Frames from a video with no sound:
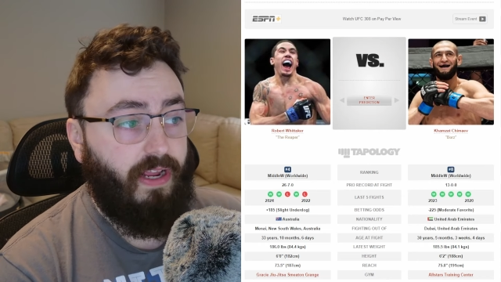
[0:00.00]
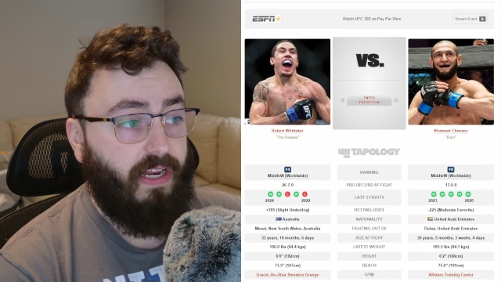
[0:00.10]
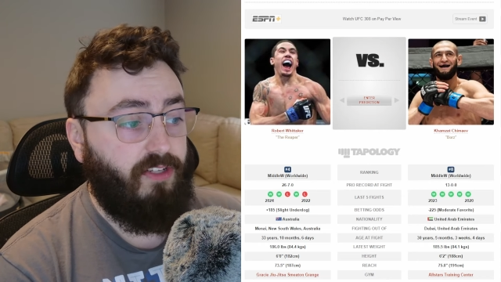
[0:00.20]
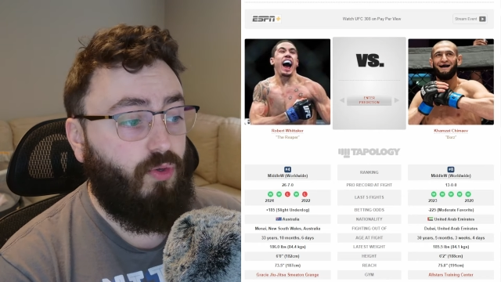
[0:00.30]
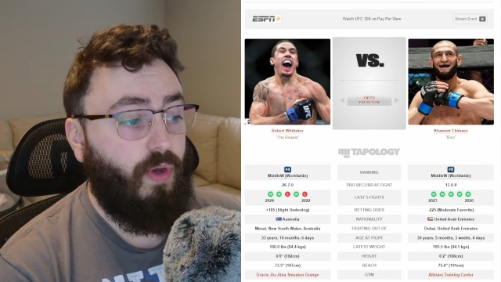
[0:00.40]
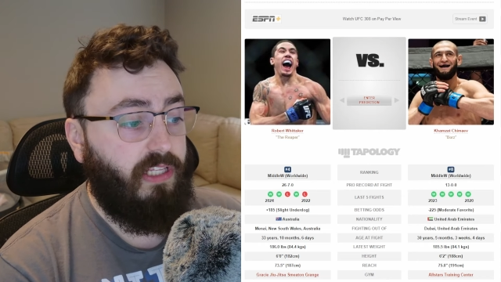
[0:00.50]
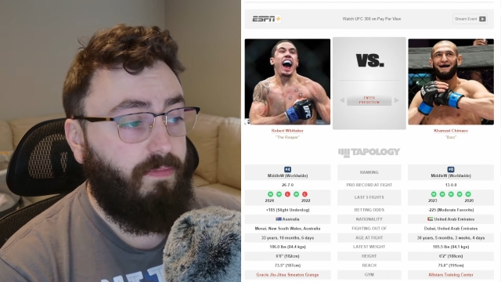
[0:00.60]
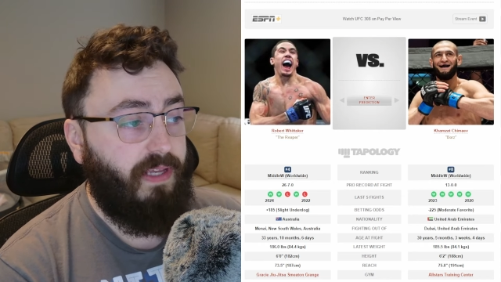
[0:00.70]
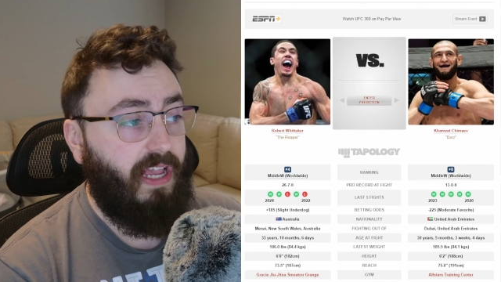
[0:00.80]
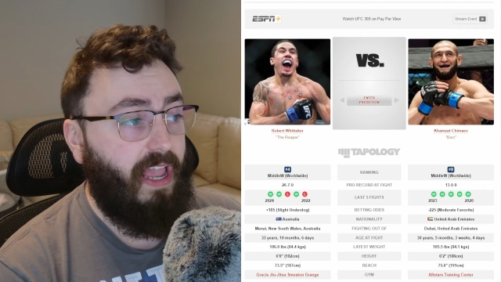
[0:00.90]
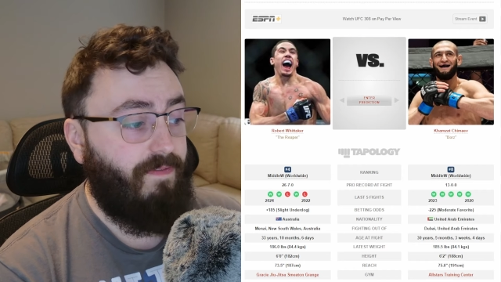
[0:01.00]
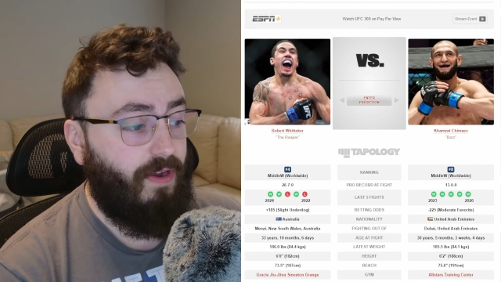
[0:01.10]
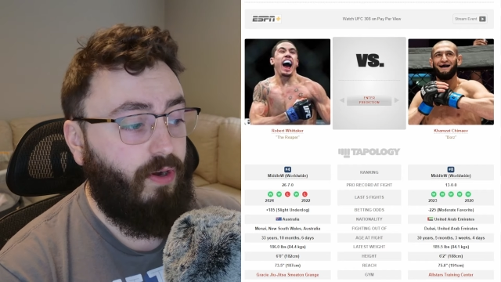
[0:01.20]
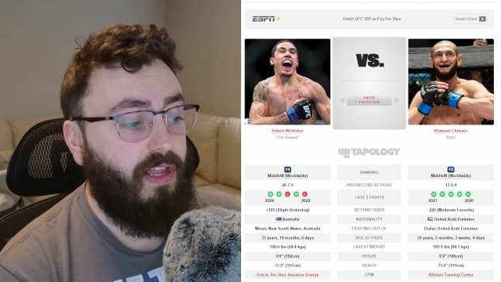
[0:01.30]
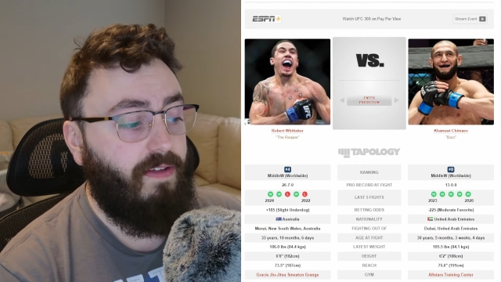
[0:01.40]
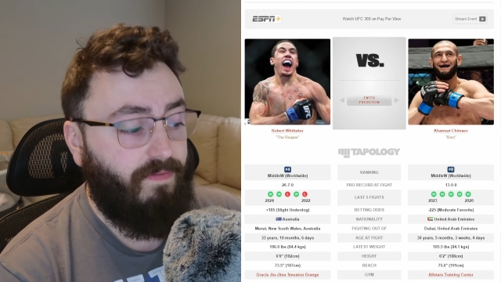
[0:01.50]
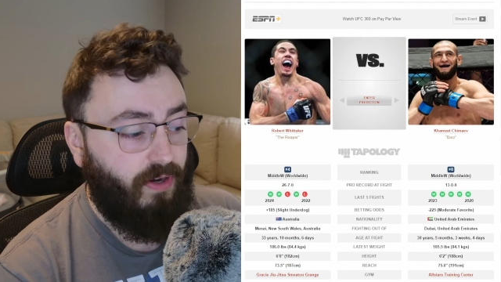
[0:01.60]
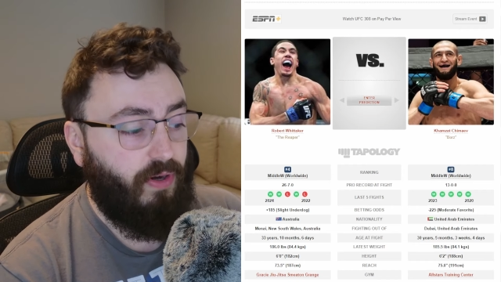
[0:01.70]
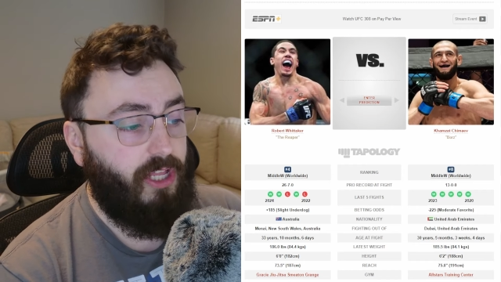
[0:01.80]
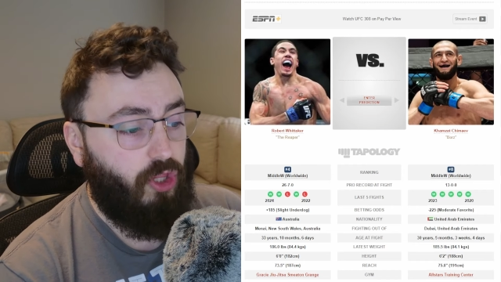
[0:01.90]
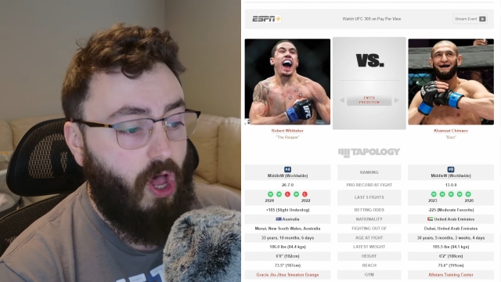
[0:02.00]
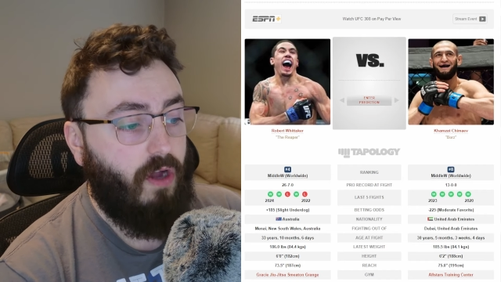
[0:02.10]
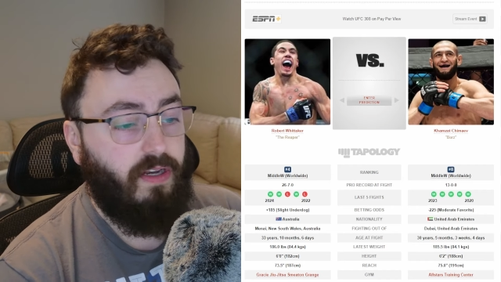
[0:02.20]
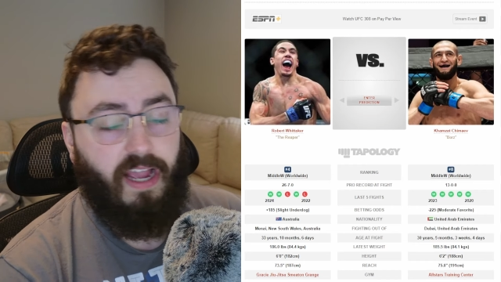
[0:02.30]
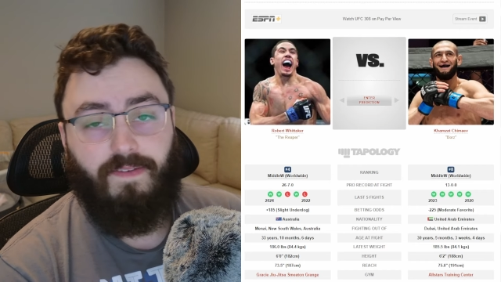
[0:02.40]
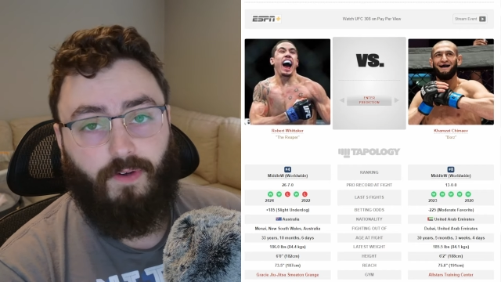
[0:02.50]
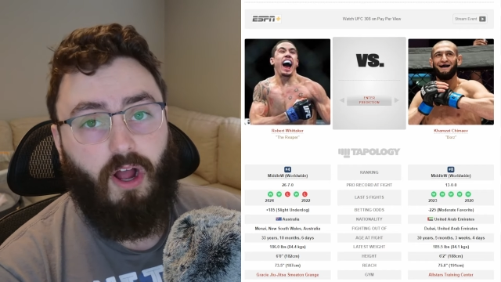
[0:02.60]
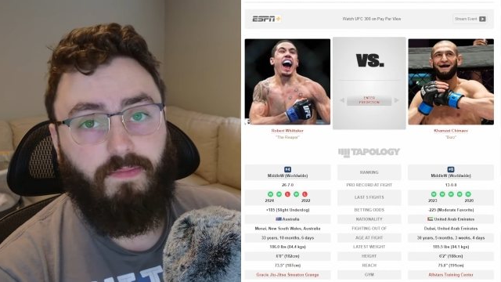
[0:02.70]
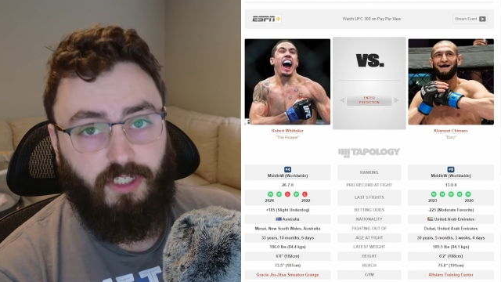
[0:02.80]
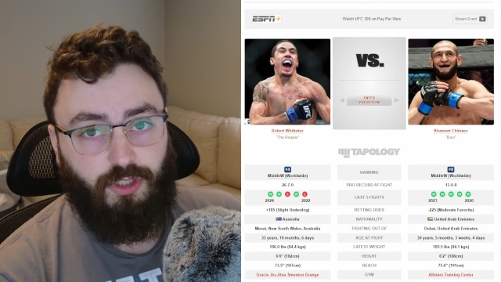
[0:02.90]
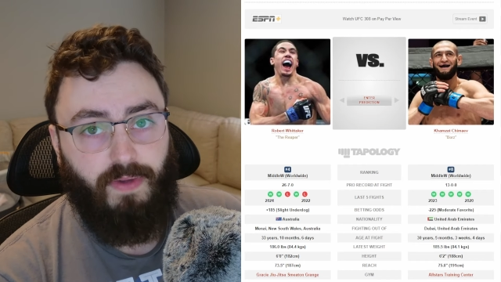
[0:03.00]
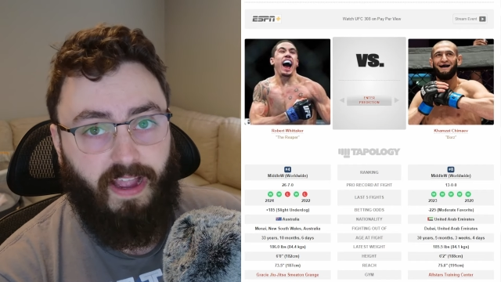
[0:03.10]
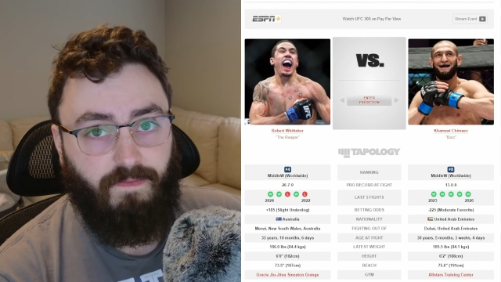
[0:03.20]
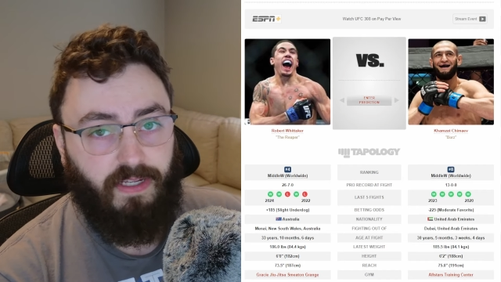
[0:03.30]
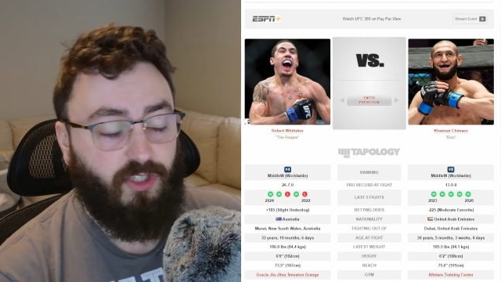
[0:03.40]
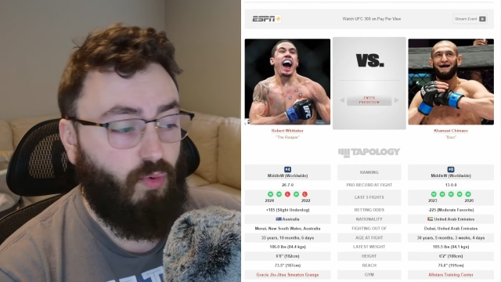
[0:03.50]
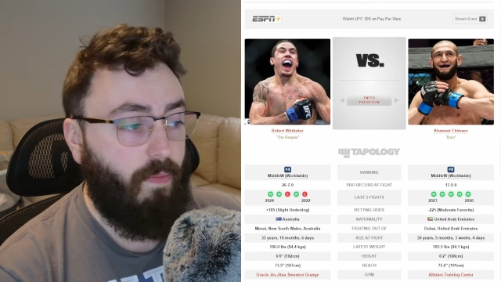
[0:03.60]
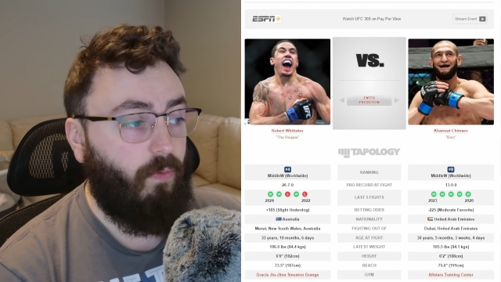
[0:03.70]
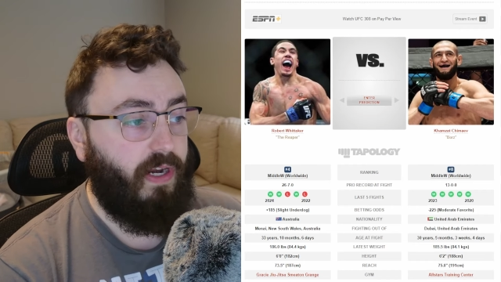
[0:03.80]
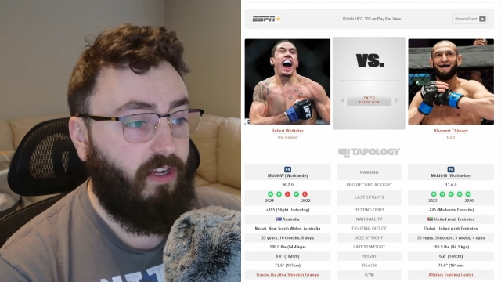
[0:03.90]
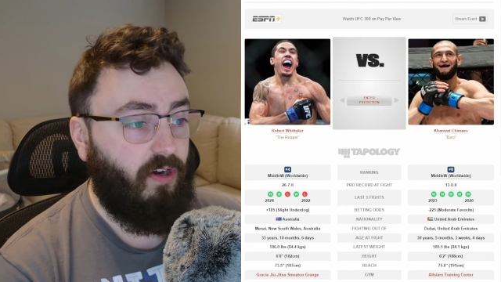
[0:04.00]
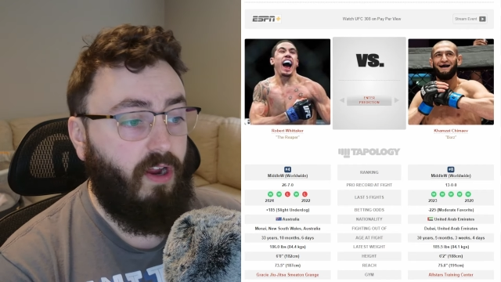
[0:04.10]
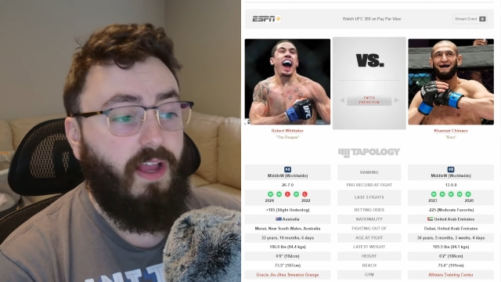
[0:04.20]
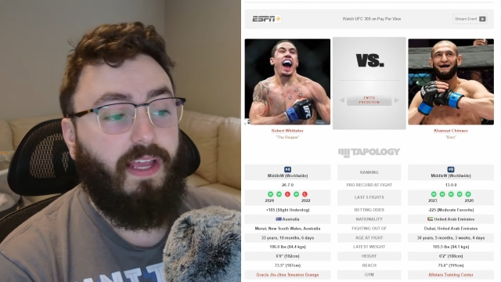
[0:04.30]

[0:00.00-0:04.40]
it is going to be a very long night for Hamzat Chimaev because Robert Whittaker